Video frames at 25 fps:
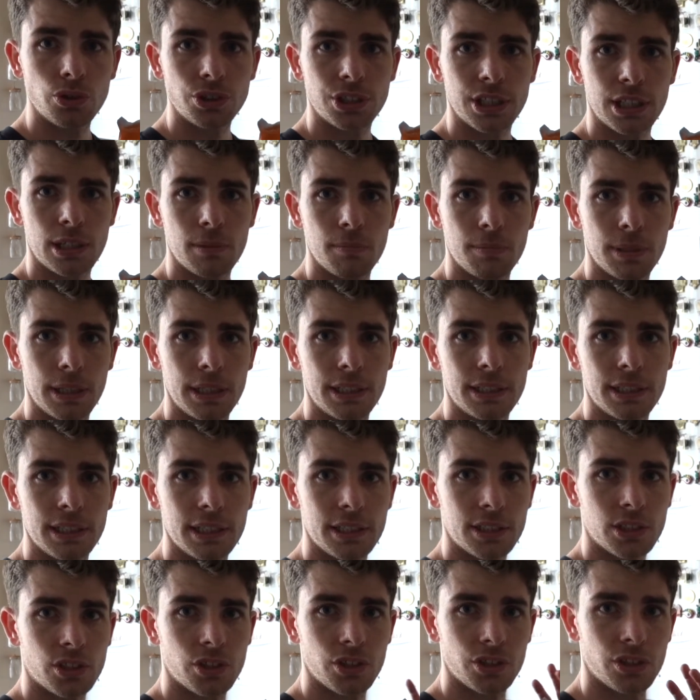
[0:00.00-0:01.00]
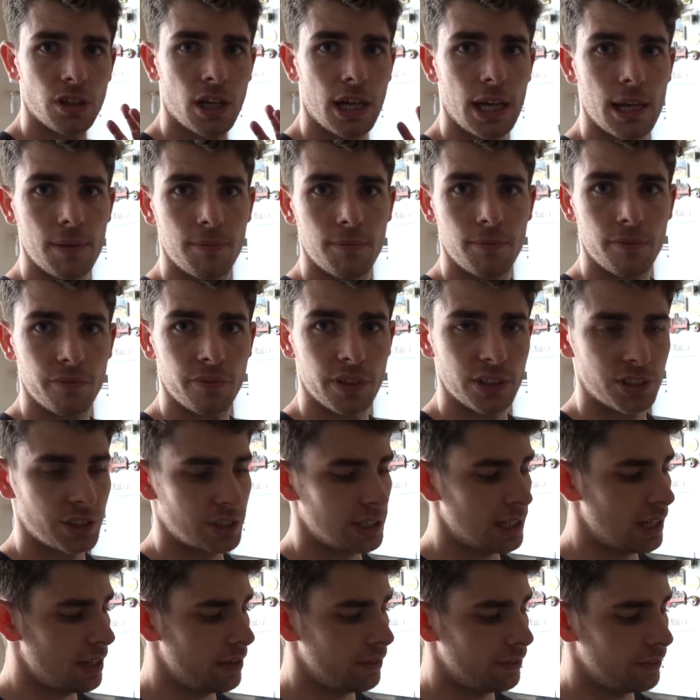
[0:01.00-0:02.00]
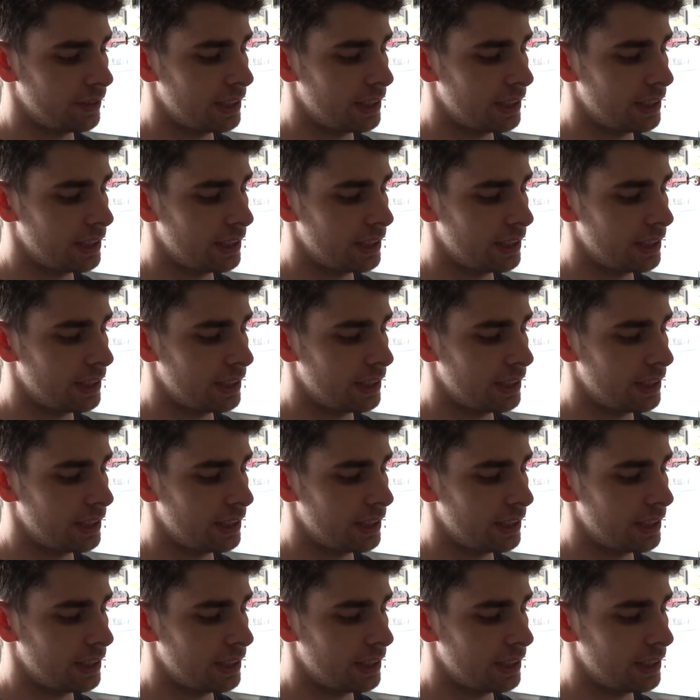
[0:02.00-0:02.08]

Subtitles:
chicken pieces because I am vegetarian.